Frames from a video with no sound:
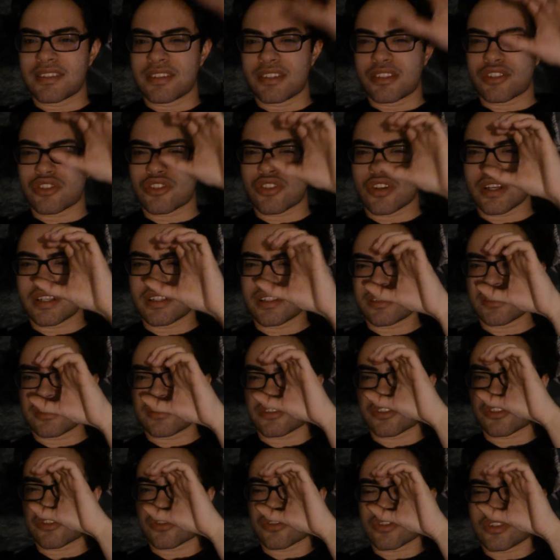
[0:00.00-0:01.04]
and you're trying to
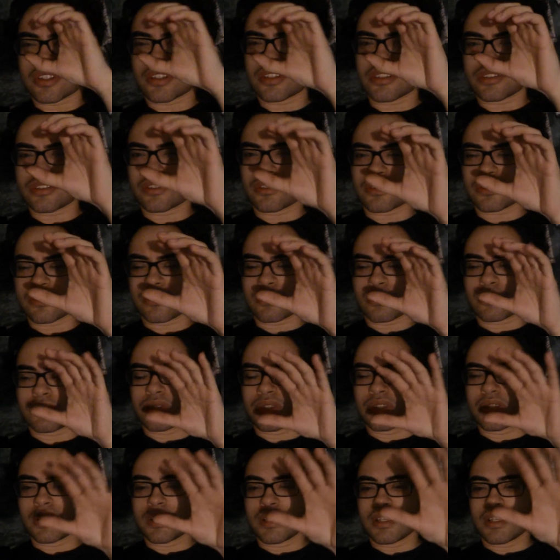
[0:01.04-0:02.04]
struggle to